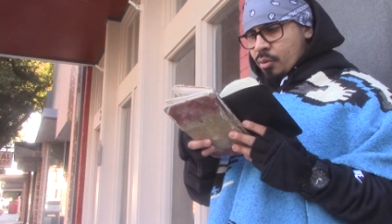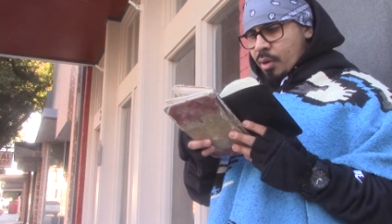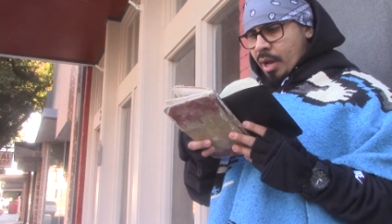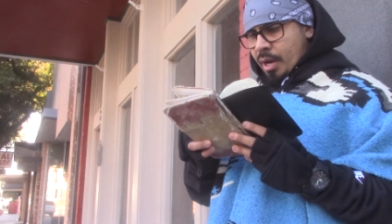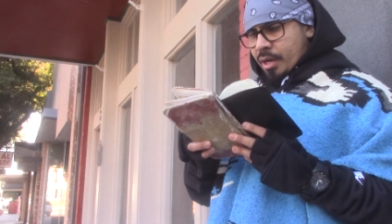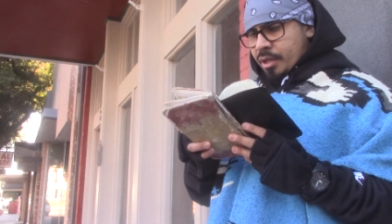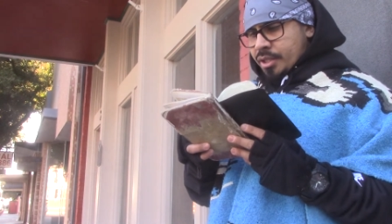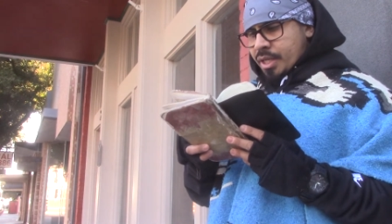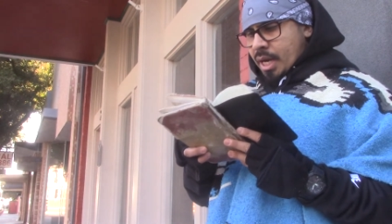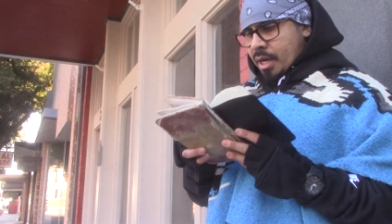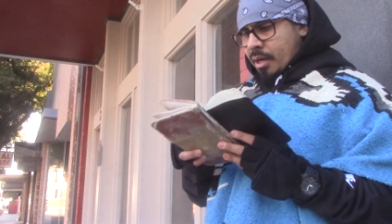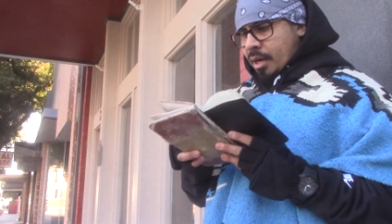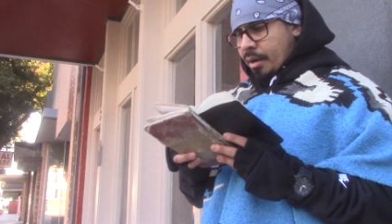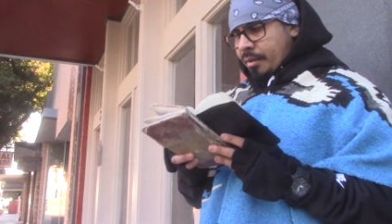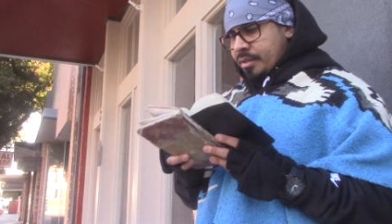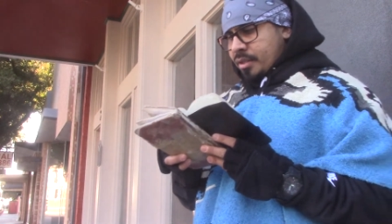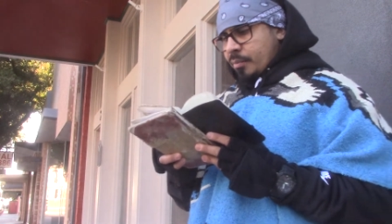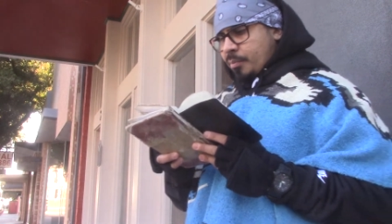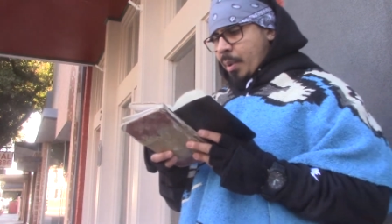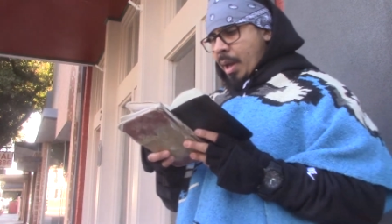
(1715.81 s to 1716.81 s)
And it shall
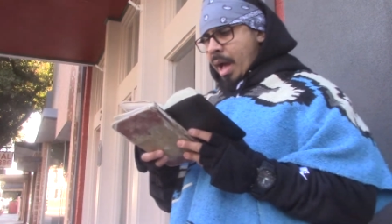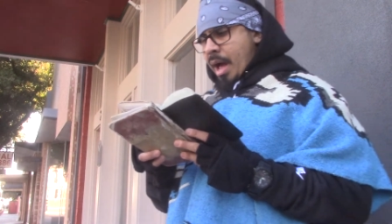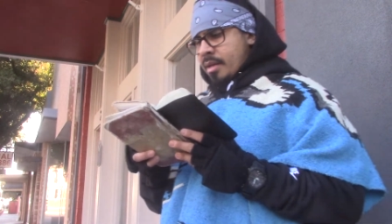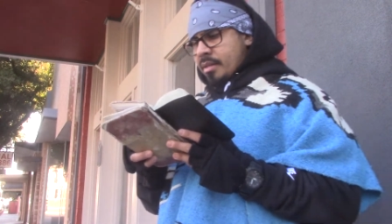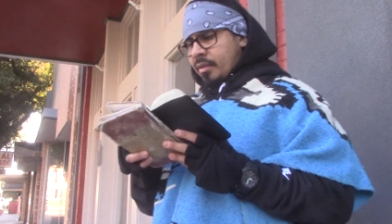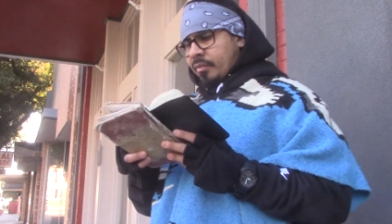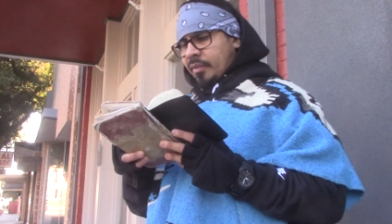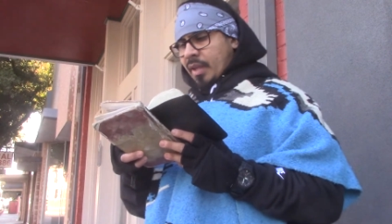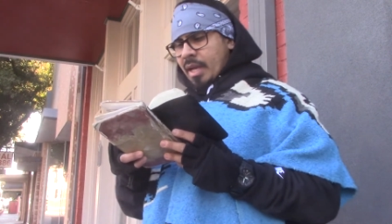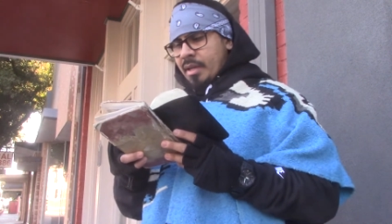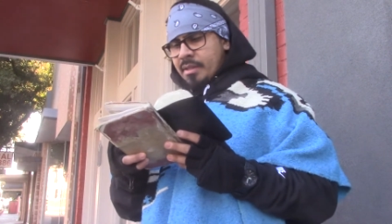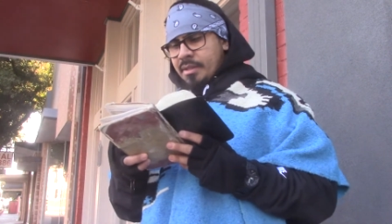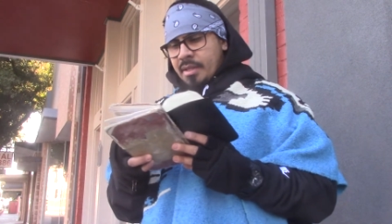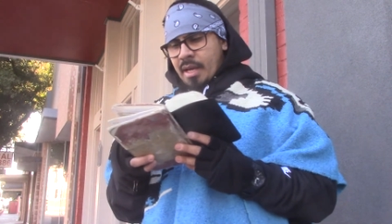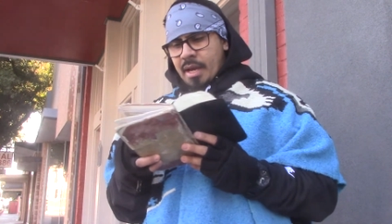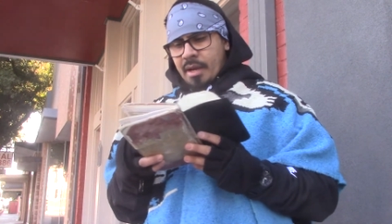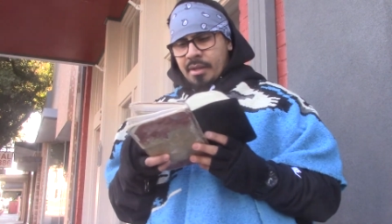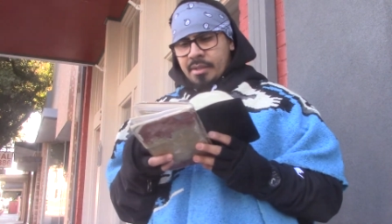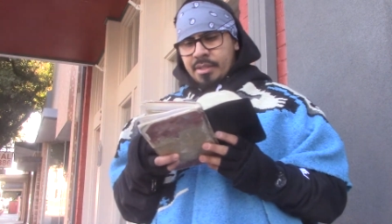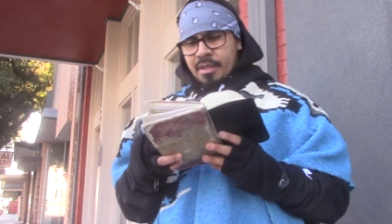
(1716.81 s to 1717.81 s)
come to pass if they
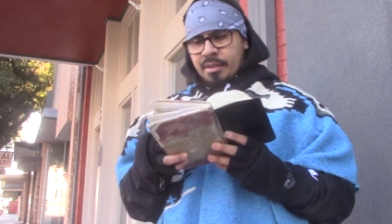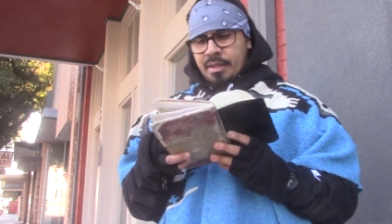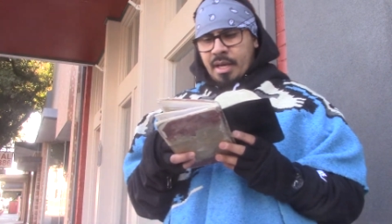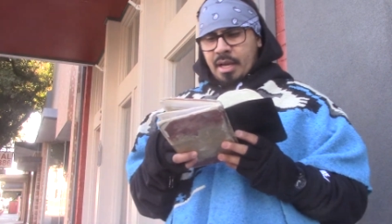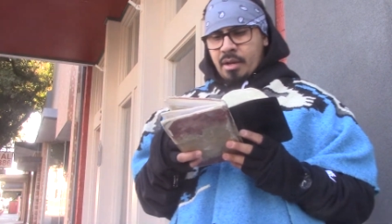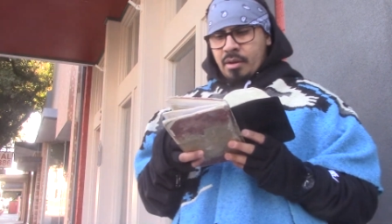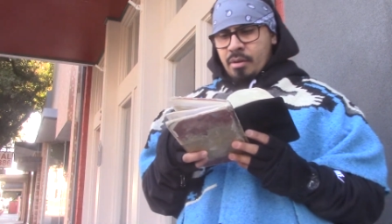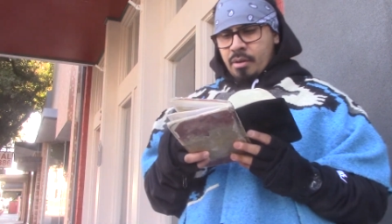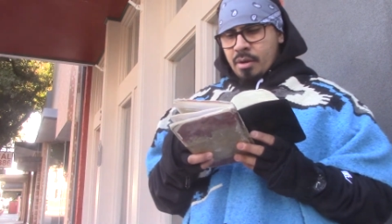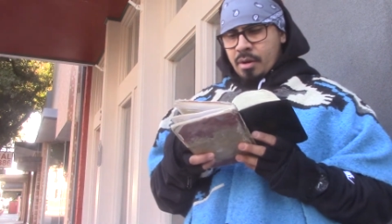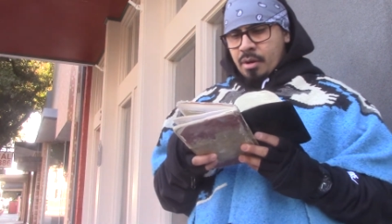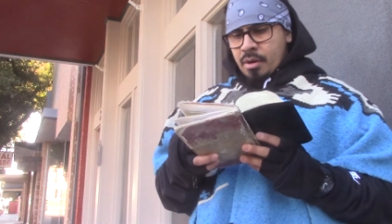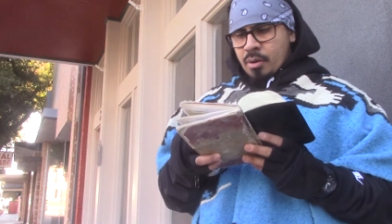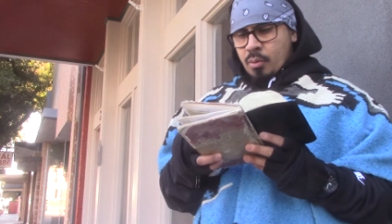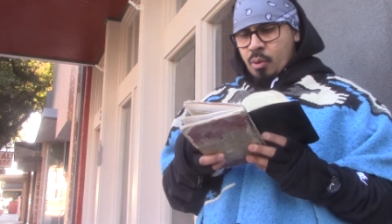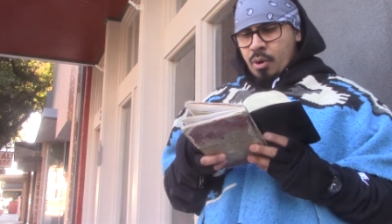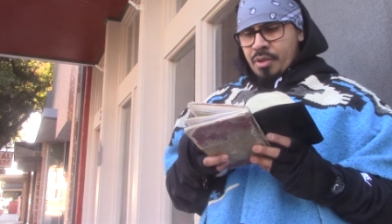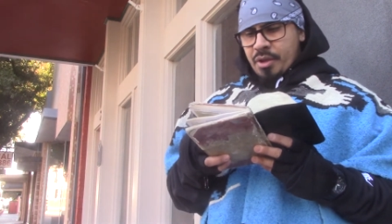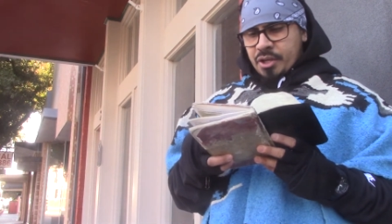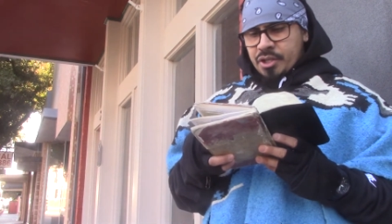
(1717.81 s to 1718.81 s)
say unto thee,
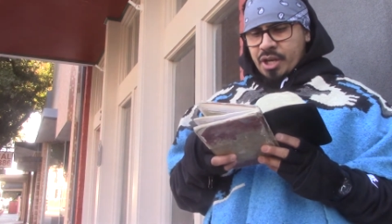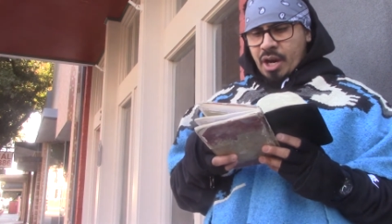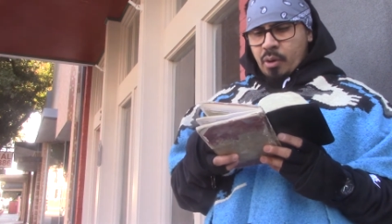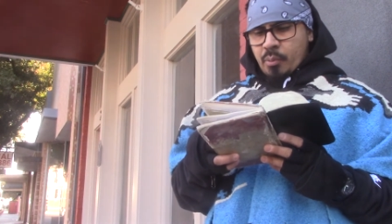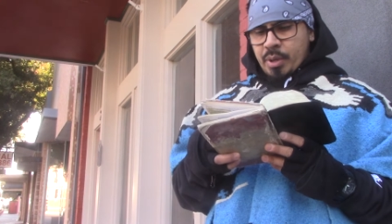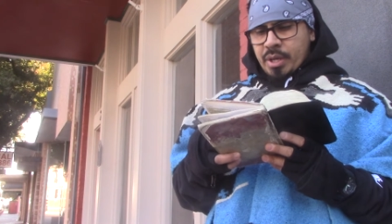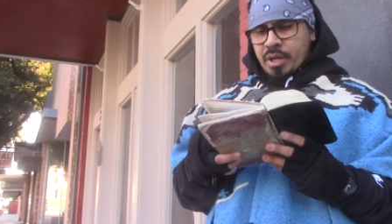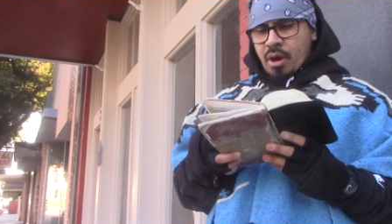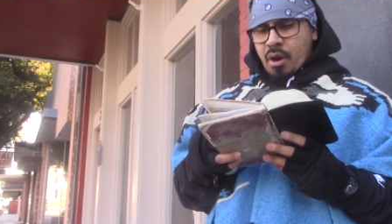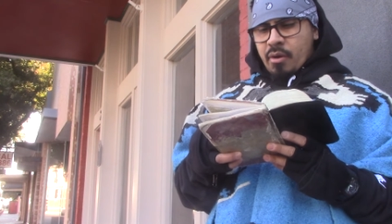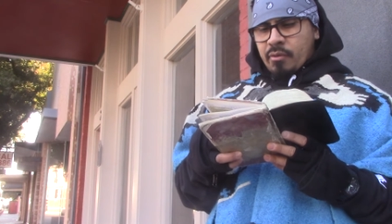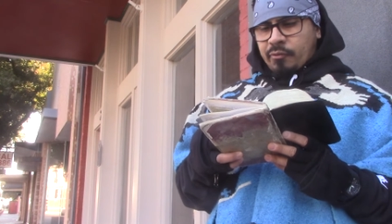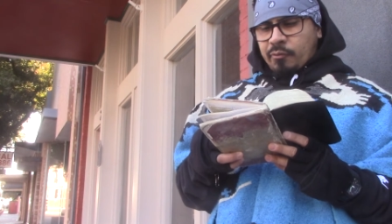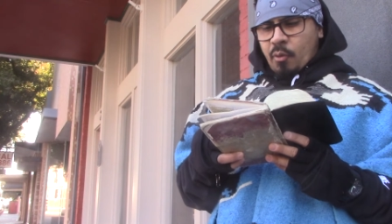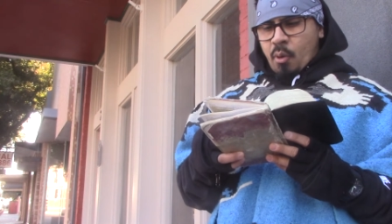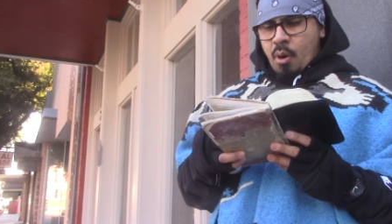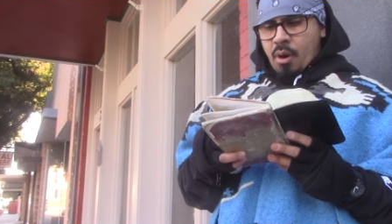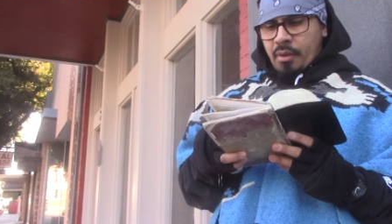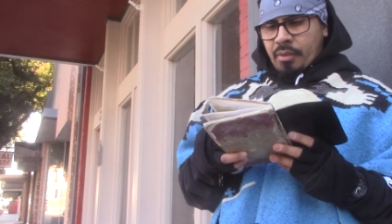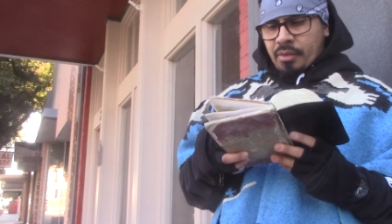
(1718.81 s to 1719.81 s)
Whither shall we go
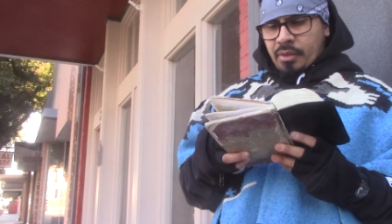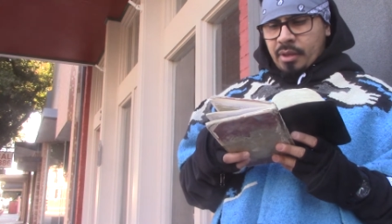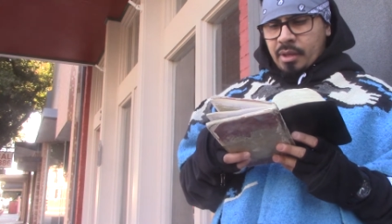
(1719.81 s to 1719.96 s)
forth?